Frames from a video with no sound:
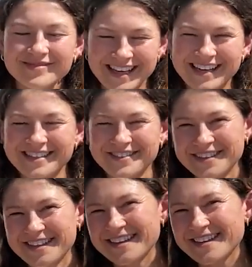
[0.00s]
Yeah,
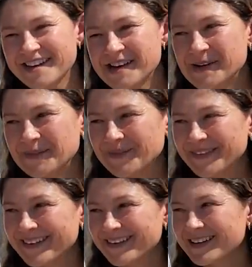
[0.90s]
definitely. Um,
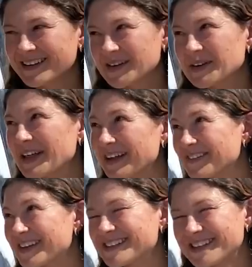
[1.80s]
there were a lot of
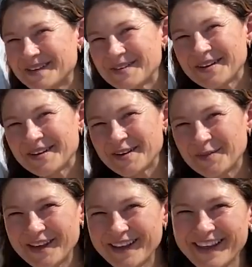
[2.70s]
things that were
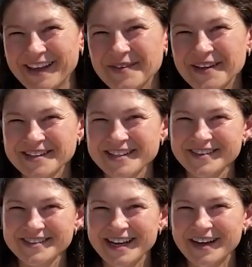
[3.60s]
appealing about this
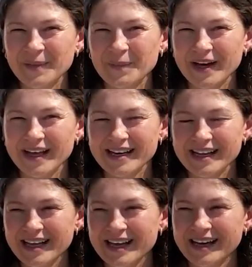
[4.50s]
lifestyle, but
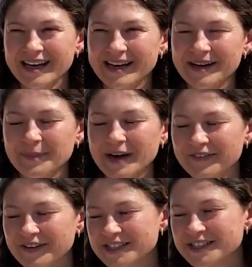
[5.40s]
um, I
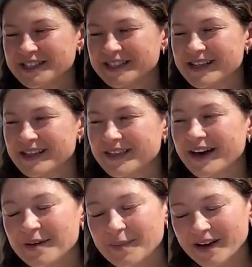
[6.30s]
first
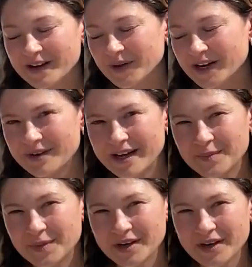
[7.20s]
thought about it when I read a
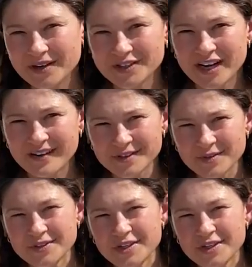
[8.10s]
book called Travels with